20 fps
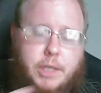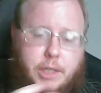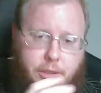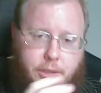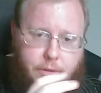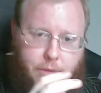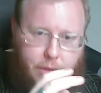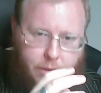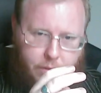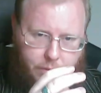
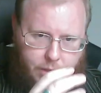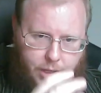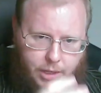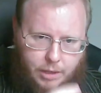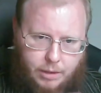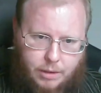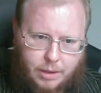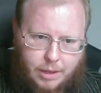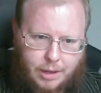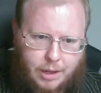is
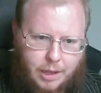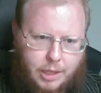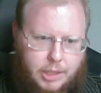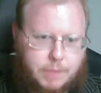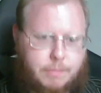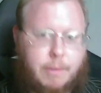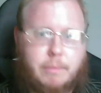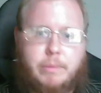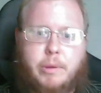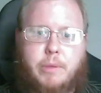the uh,
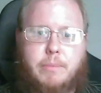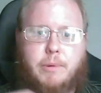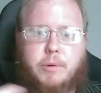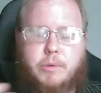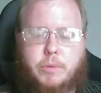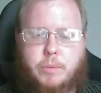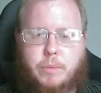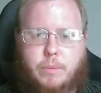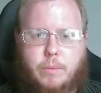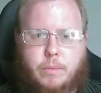is probably the most